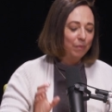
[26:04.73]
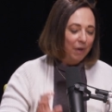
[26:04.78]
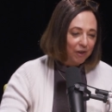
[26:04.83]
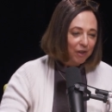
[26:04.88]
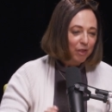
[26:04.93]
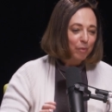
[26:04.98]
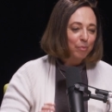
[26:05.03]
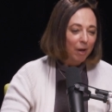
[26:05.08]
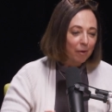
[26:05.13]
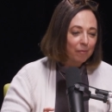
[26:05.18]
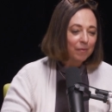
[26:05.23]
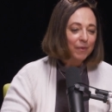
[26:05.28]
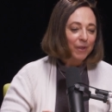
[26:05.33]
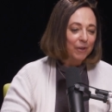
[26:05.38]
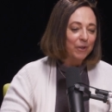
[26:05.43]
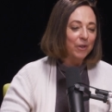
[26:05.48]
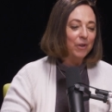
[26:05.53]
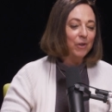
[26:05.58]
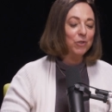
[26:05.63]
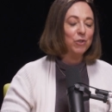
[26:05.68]
part of the problem
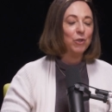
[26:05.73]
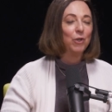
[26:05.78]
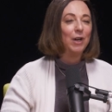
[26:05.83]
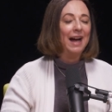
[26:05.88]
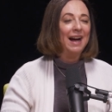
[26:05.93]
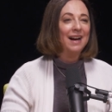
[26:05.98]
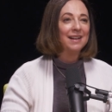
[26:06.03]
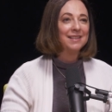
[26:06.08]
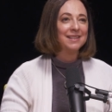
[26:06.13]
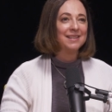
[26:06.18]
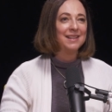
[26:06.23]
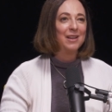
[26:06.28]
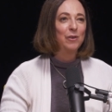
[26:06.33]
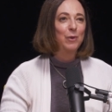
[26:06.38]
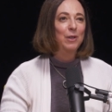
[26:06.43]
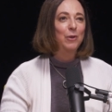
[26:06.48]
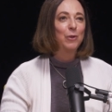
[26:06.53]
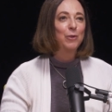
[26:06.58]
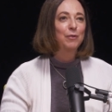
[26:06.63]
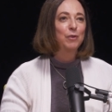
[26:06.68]
that our culture has is
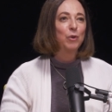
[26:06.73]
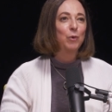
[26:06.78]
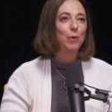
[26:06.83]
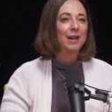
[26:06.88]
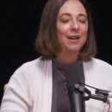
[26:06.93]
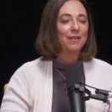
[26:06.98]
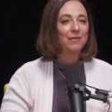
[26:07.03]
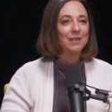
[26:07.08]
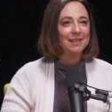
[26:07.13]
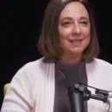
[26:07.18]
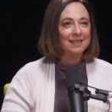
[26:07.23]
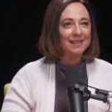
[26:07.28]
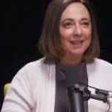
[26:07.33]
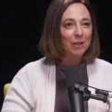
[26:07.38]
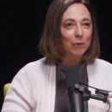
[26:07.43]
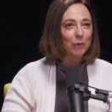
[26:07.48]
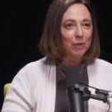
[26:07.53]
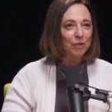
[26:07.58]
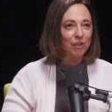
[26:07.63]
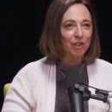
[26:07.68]
that we don't have a way of
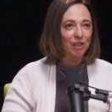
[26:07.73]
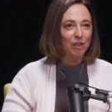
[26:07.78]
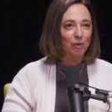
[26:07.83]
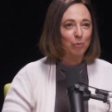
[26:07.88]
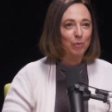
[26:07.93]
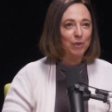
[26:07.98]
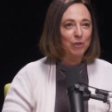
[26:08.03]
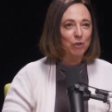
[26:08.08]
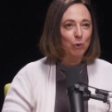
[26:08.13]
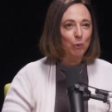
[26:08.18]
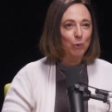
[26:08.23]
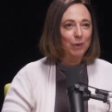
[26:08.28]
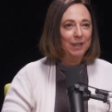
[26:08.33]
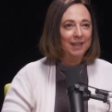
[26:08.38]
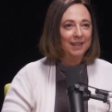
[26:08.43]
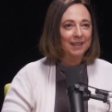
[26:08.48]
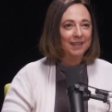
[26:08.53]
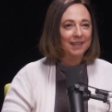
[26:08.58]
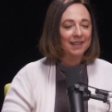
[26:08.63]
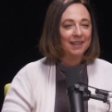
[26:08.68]
distinguishing
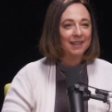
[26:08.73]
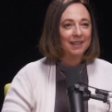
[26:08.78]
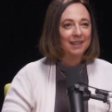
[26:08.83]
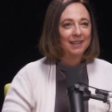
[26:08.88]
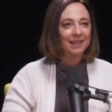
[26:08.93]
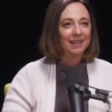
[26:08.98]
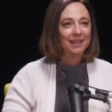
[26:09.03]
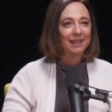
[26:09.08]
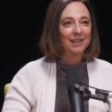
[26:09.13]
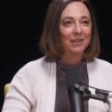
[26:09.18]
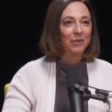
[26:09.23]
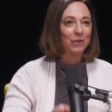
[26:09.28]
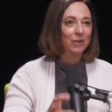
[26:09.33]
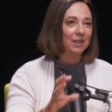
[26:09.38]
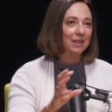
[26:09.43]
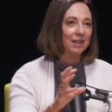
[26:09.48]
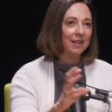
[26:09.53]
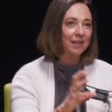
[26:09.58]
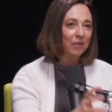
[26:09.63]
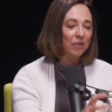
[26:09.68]
between know,
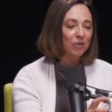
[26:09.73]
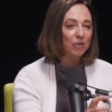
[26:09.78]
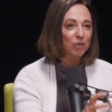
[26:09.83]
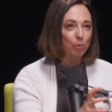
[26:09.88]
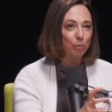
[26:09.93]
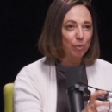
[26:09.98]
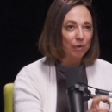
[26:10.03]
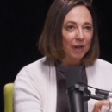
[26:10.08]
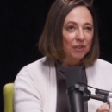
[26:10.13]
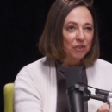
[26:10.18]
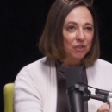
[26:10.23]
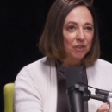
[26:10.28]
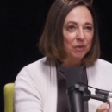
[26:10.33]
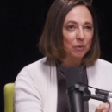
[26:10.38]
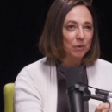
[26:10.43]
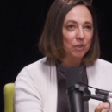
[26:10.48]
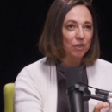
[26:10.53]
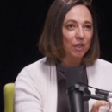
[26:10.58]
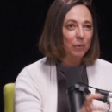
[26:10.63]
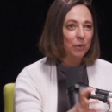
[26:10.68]
clinical
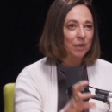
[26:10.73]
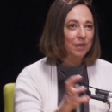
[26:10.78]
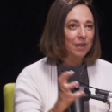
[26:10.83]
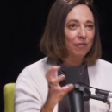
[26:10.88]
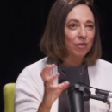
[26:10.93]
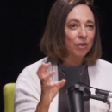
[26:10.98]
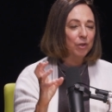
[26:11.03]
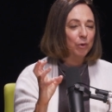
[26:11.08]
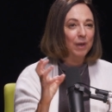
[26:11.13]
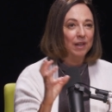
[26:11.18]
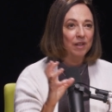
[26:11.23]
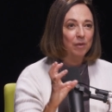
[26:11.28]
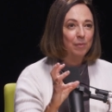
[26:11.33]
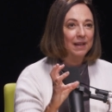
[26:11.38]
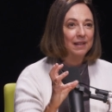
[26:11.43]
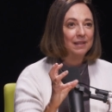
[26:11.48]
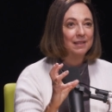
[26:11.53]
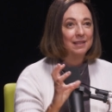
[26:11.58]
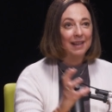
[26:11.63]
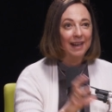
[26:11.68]
depression, which I would never
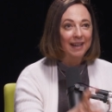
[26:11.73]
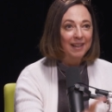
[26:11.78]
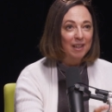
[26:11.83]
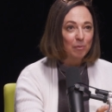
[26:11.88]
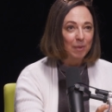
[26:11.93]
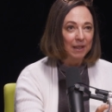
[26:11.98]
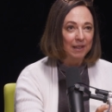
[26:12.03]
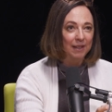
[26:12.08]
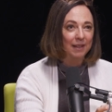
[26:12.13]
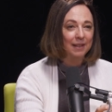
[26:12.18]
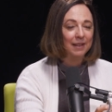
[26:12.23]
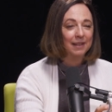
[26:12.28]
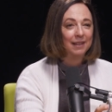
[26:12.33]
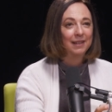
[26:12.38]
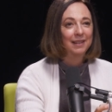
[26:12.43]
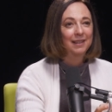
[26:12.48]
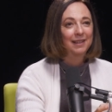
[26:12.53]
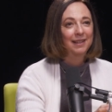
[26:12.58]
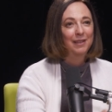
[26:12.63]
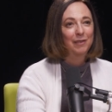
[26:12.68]
recommend to anybody,
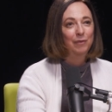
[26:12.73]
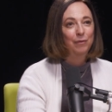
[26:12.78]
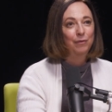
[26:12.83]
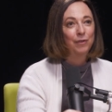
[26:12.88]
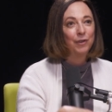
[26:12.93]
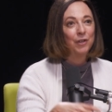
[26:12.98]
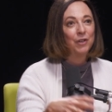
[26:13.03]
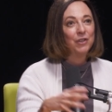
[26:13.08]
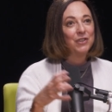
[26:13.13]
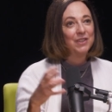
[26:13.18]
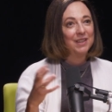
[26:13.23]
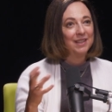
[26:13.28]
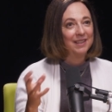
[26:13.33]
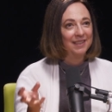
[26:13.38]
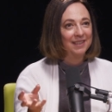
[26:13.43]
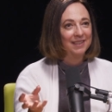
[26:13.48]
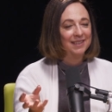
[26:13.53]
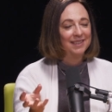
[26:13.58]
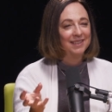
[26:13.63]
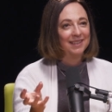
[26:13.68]

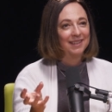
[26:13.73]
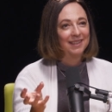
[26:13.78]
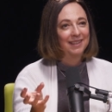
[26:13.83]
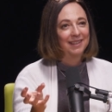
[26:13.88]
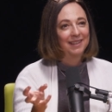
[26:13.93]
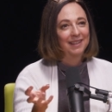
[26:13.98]
versus